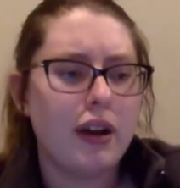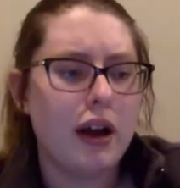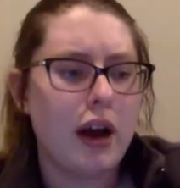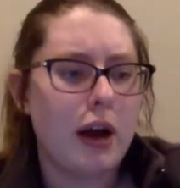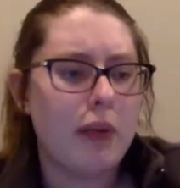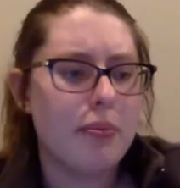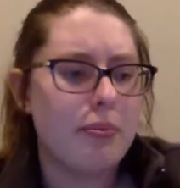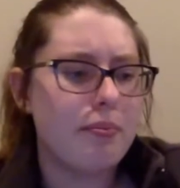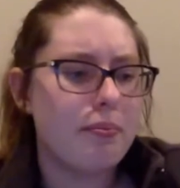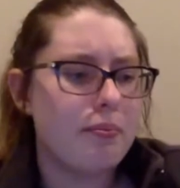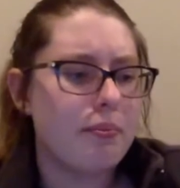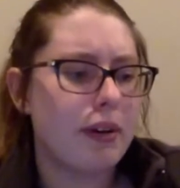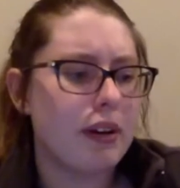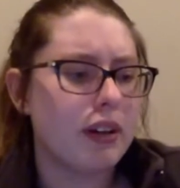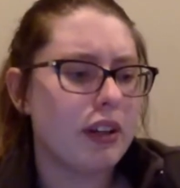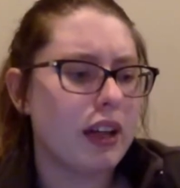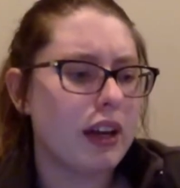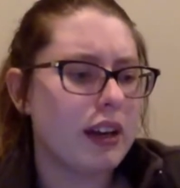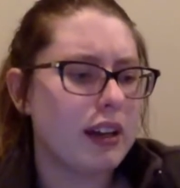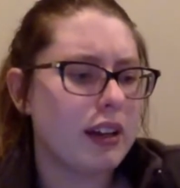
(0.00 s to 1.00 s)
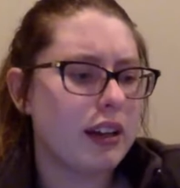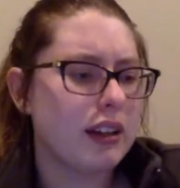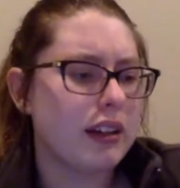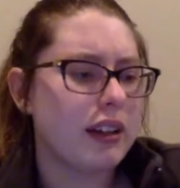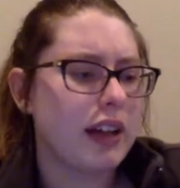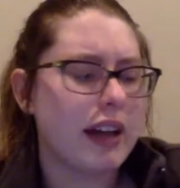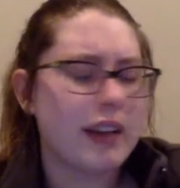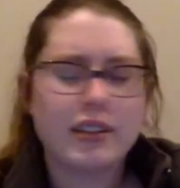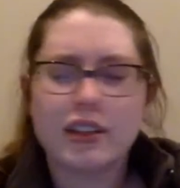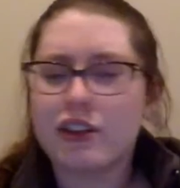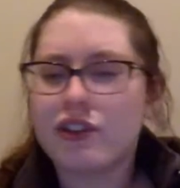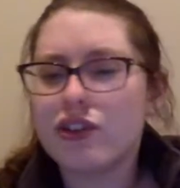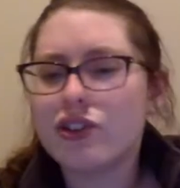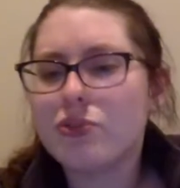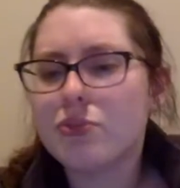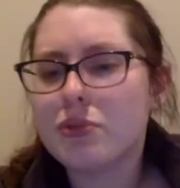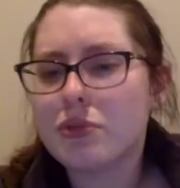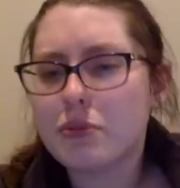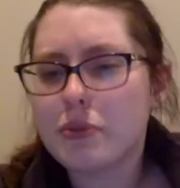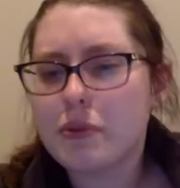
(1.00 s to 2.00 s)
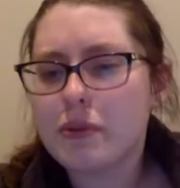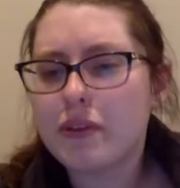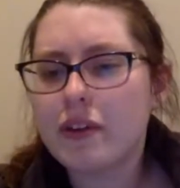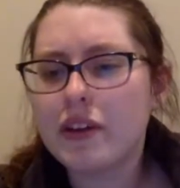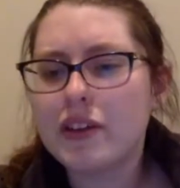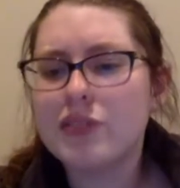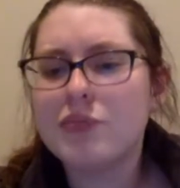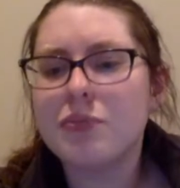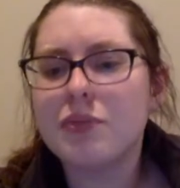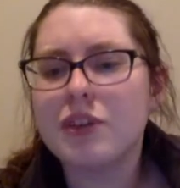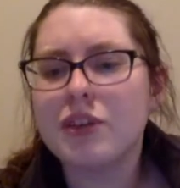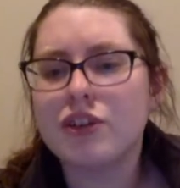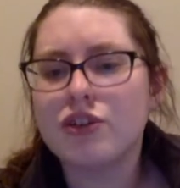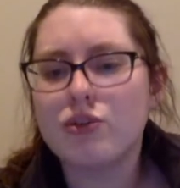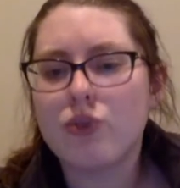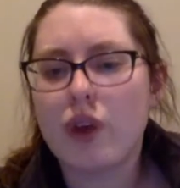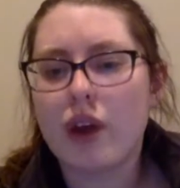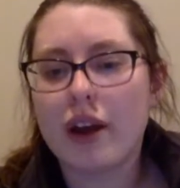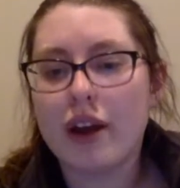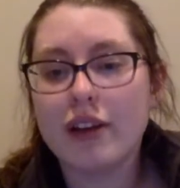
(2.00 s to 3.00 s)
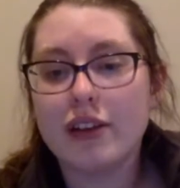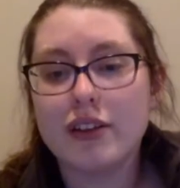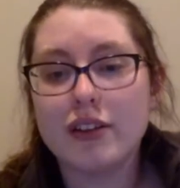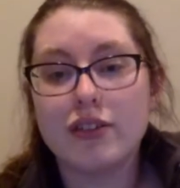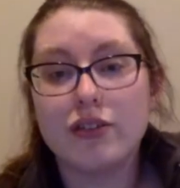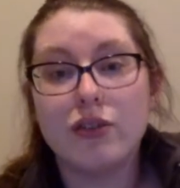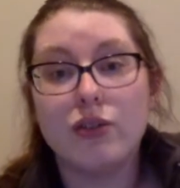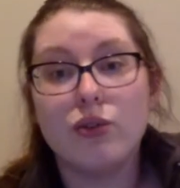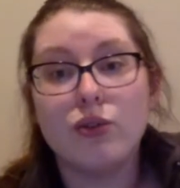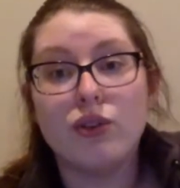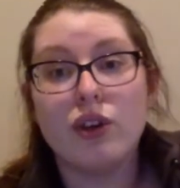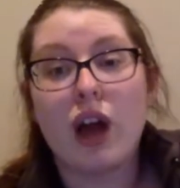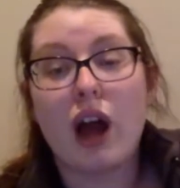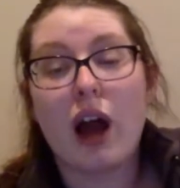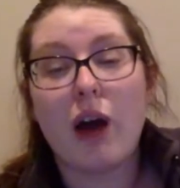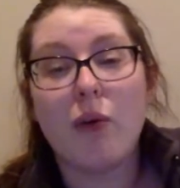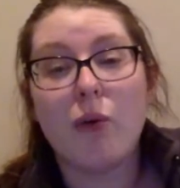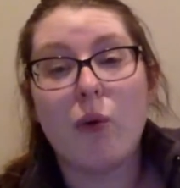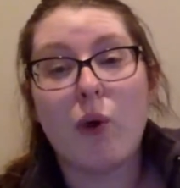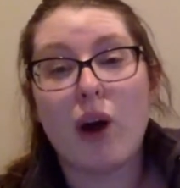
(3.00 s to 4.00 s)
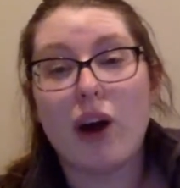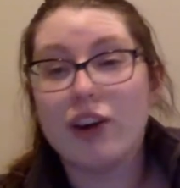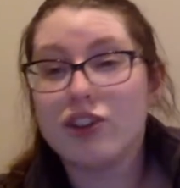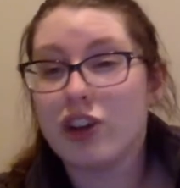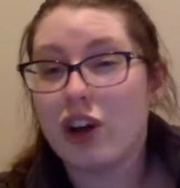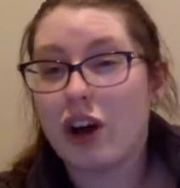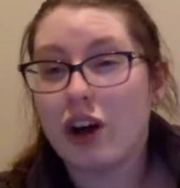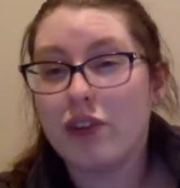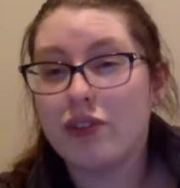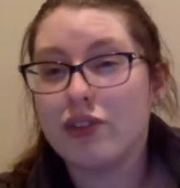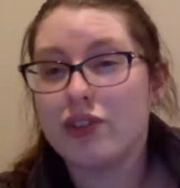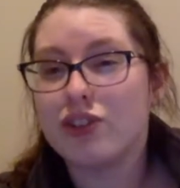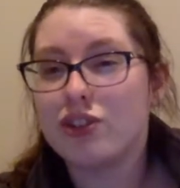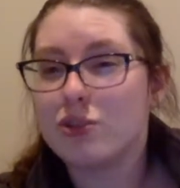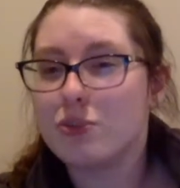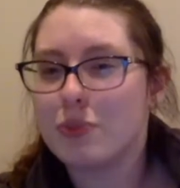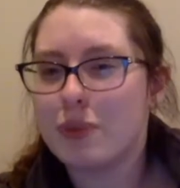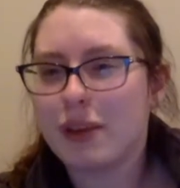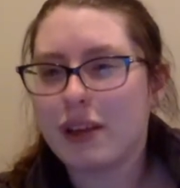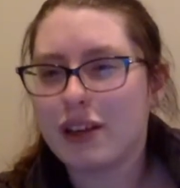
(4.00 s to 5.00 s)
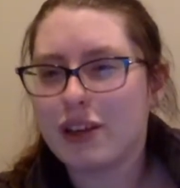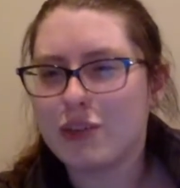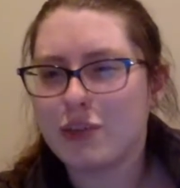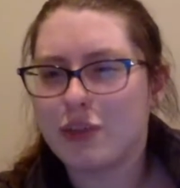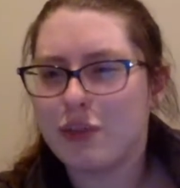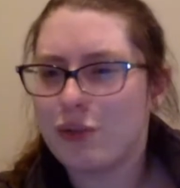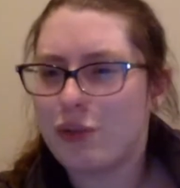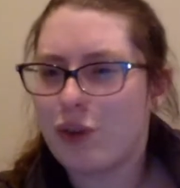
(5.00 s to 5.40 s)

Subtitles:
But a lot of the classic Christmas movies we try to not watch often just because we've